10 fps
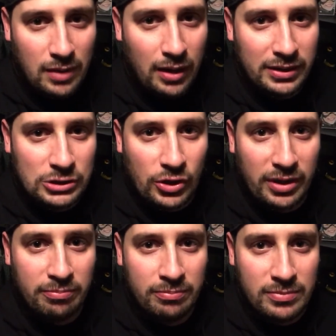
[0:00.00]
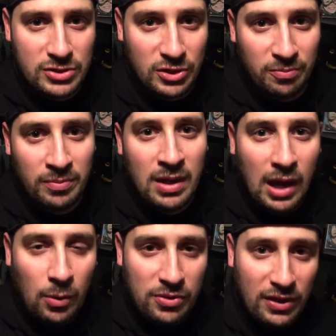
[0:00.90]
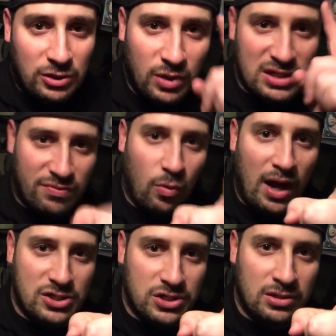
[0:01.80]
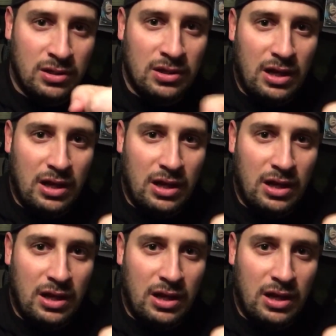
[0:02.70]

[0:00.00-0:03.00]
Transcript: I could dream. So I want to thank you guys for watching,